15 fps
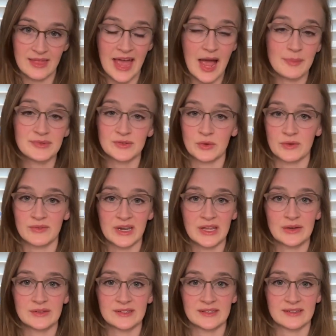apps or
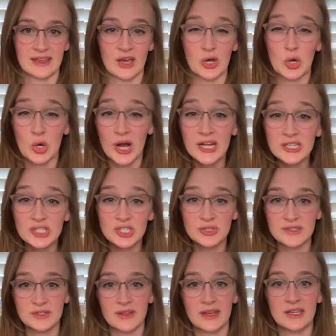videos as like a
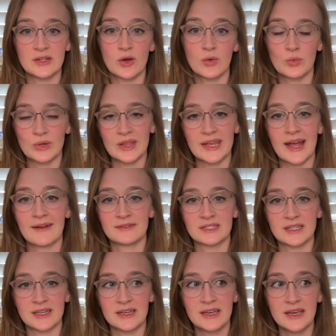crutch so that you don't really have
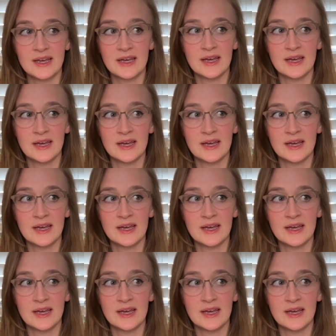to